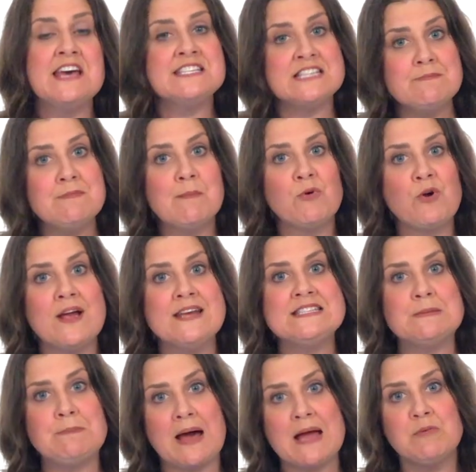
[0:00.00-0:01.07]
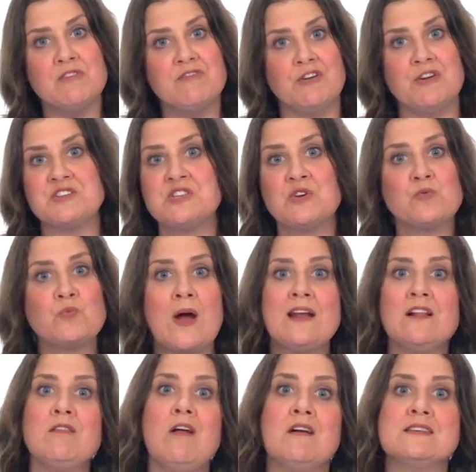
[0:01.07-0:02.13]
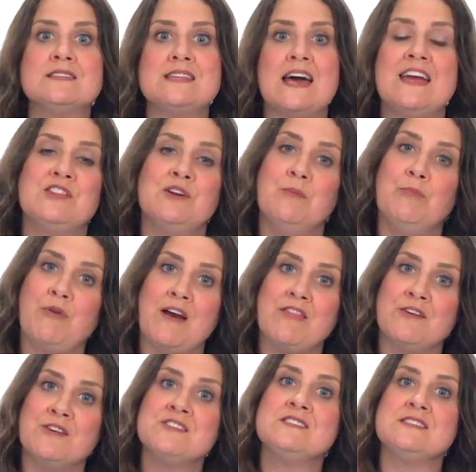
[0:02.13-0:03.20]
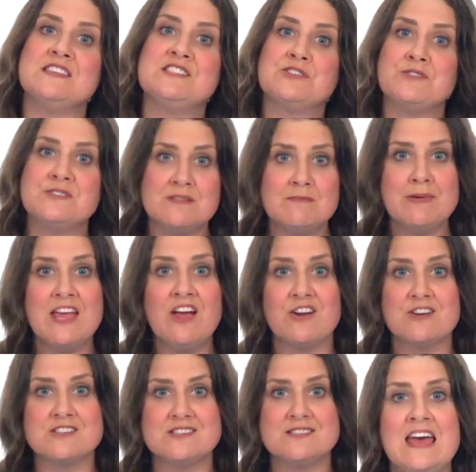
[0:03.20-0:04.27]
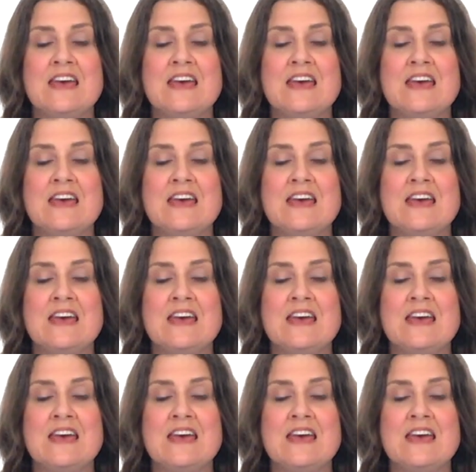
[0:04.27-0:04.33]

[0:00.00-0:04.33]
to memorize the Bible verse right alongside their brothers, sisters, and peers.